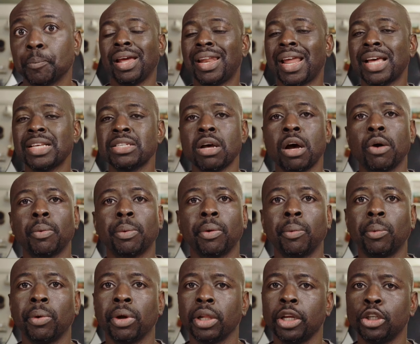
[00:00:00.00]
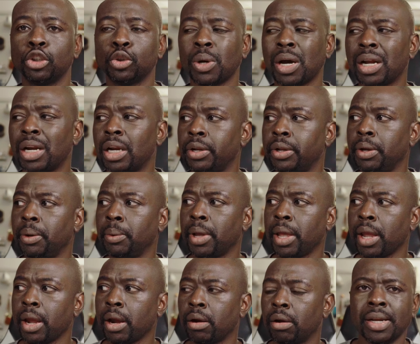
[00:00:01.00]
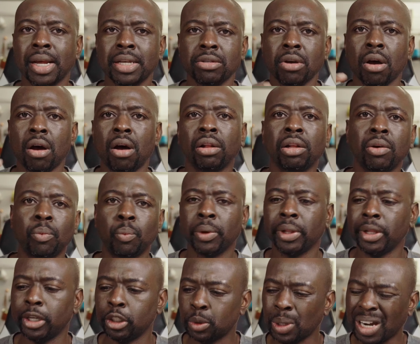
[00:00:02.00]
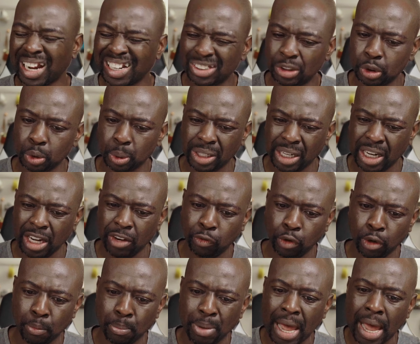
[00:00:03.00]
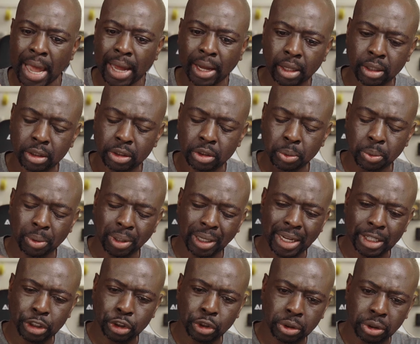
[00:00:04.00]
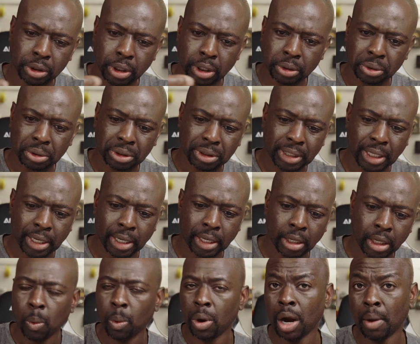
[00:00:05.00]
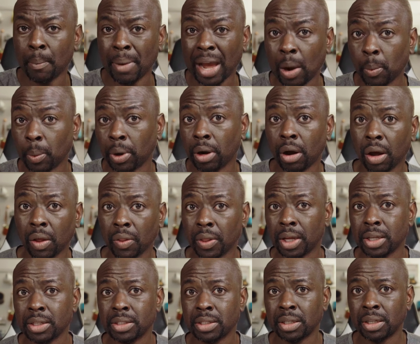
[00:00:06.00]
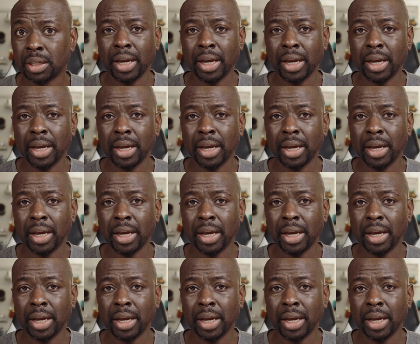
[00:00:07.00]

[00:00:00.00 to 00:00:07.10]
And that's all we're really trying to do here. That's all I'm really trying to give you back to get you to understand where I'm at with all this.